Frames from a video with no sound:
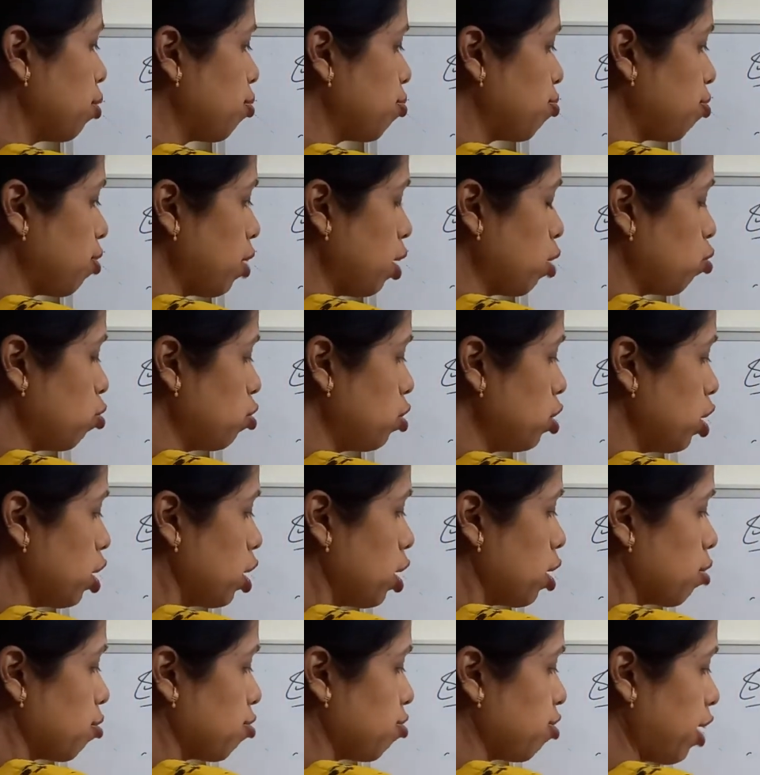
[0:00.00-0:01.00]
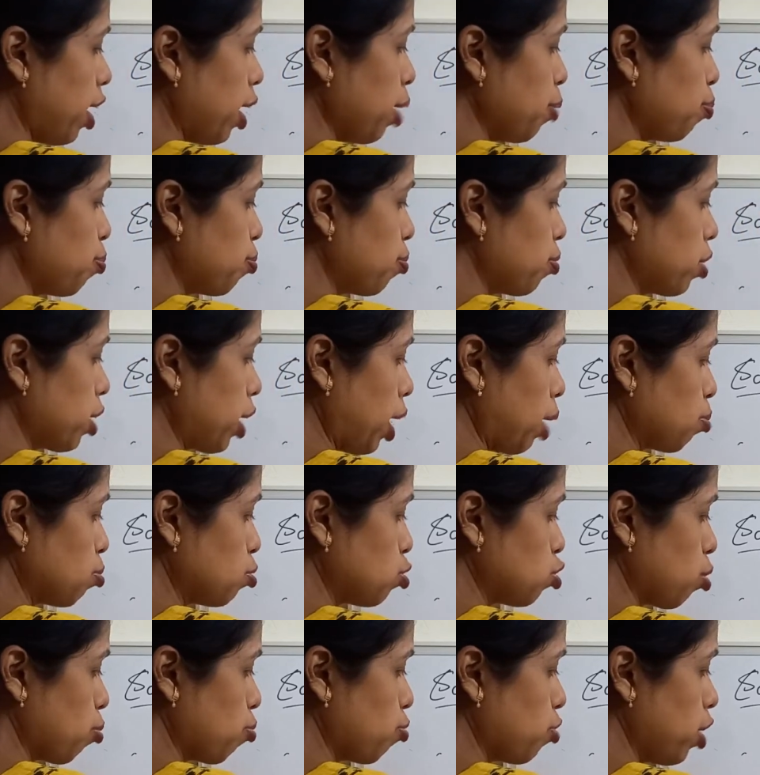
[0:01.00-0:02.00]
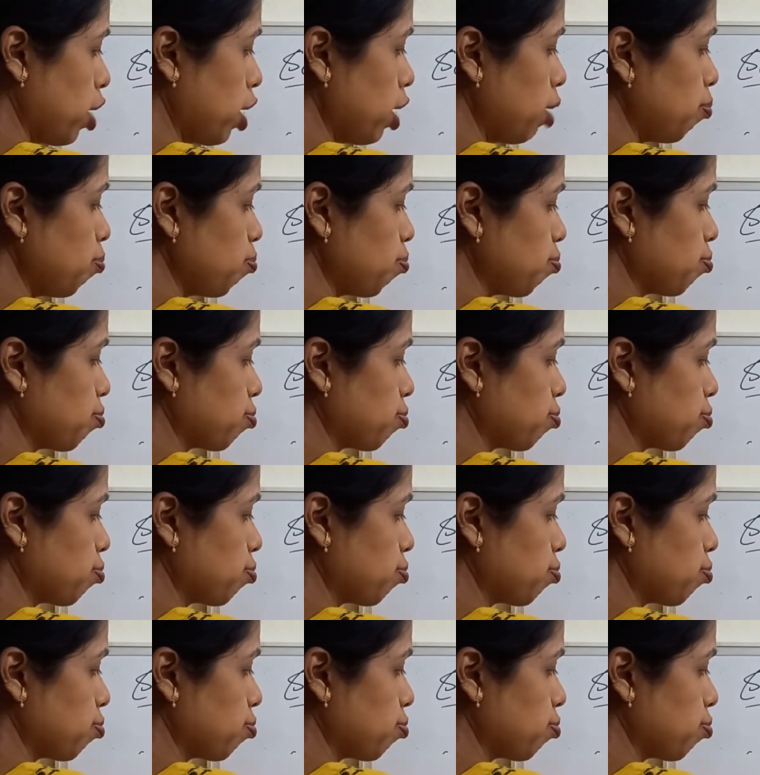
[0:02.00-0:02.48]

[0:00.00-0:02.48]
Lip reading: found five types of the